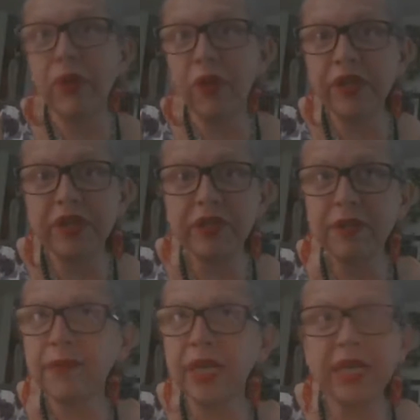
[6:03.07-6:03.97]
oh, there's
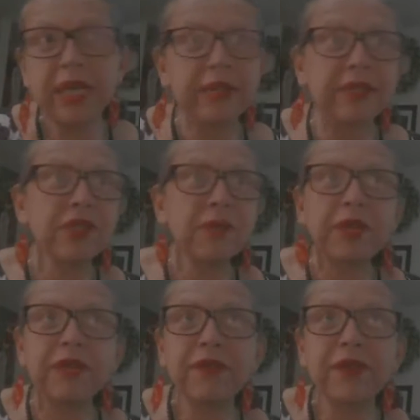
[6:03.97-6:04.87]
no money. There's no
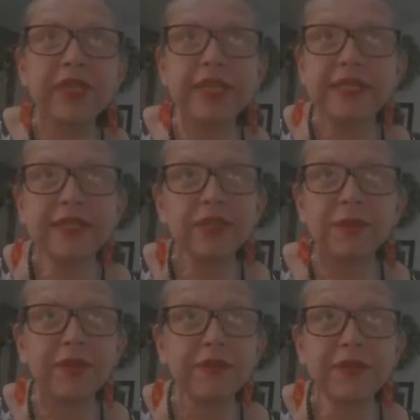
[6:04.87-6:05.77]
money for this. There's no
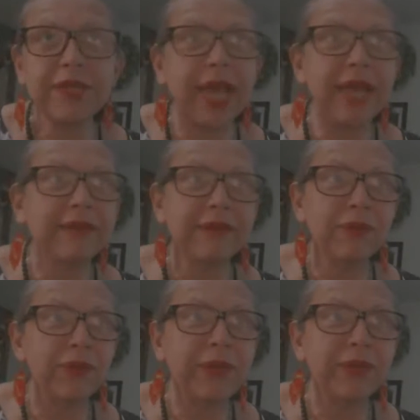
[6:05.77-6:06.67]
money for that. The
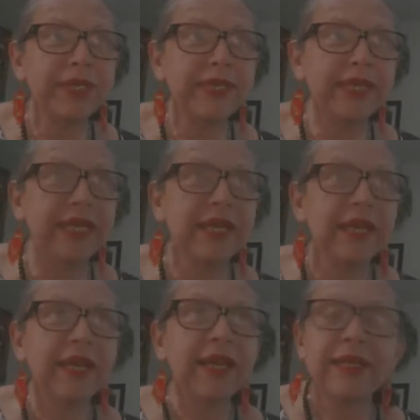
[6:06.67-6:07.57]
way we see,
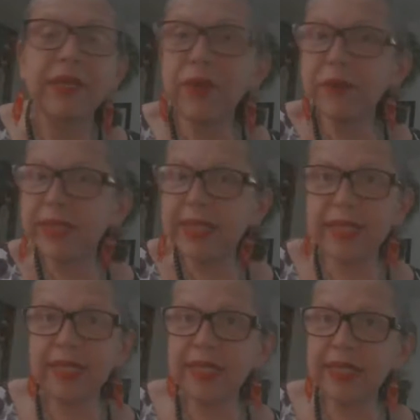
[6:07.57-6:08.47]
the way we've
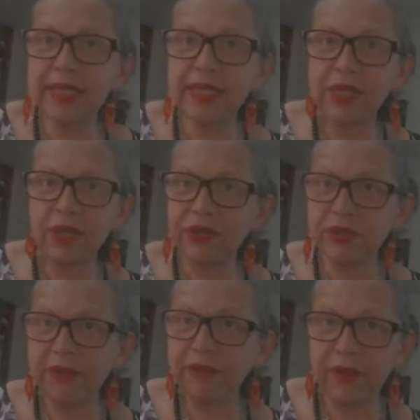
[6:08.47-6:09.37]
seen it in this
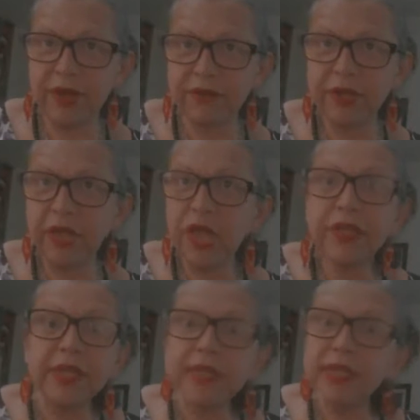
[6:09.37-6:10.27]
country forever.
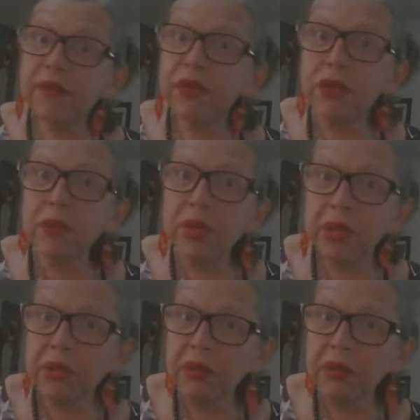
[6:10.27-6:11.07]
There's never no money.